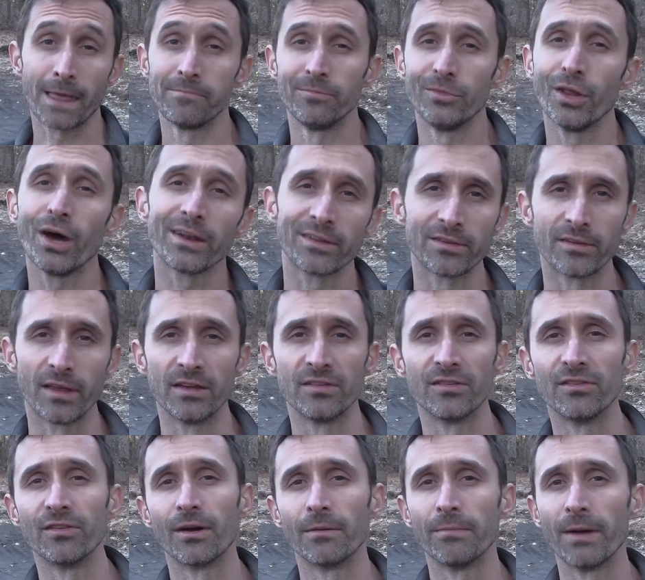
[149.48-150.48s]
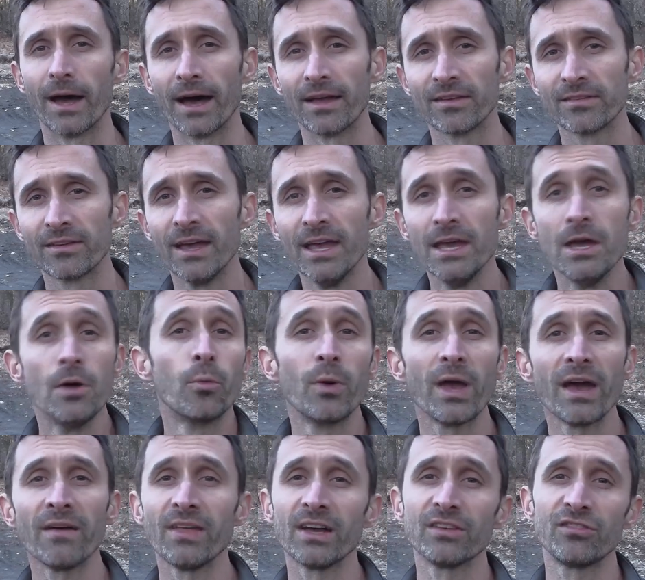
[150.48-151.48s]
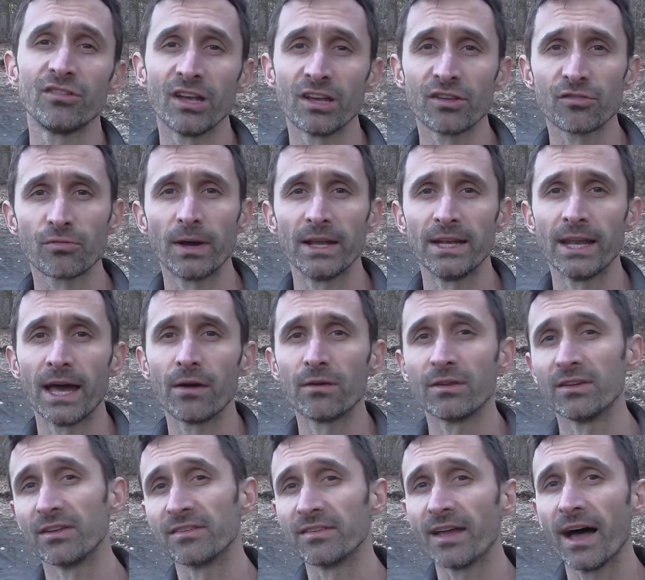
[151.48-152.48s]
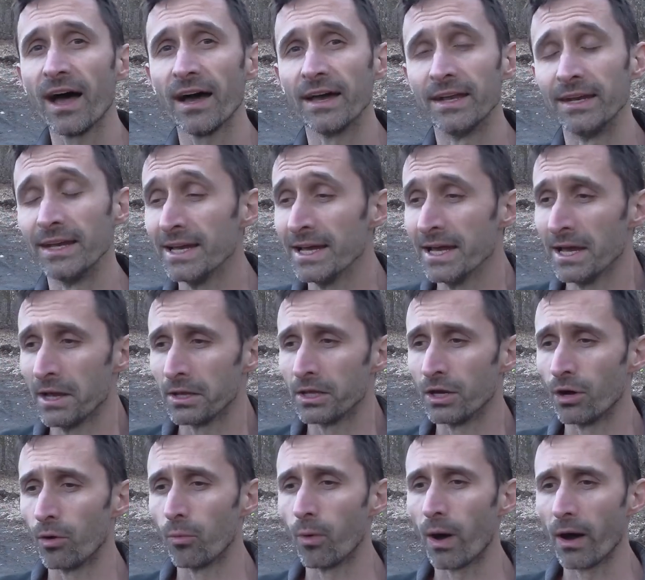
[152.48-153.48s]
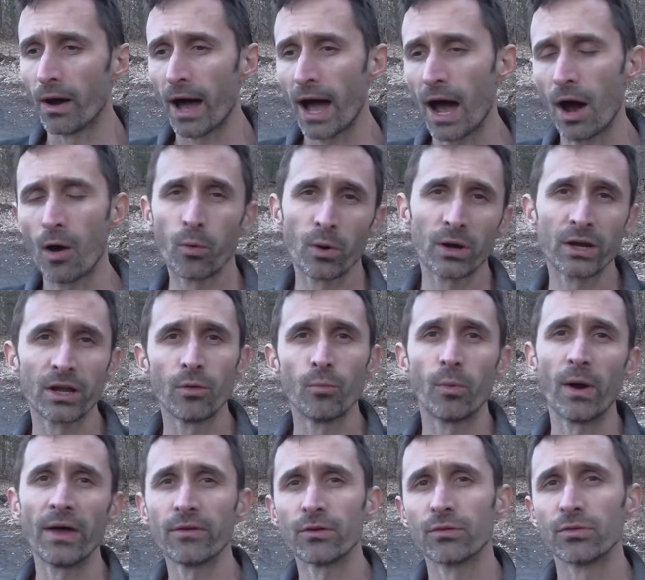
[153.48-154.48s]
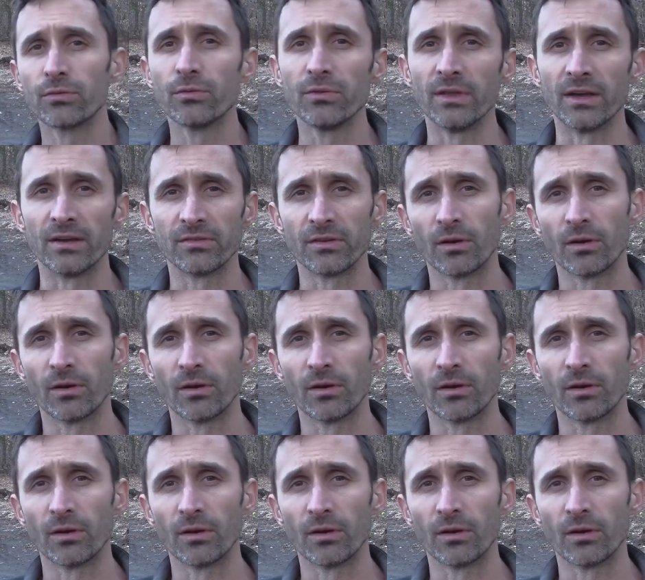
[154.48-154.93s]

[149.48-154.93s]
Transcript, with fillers: not as nice as our past. We have that chance right now to decide, you know, what, how we're going to weather through this.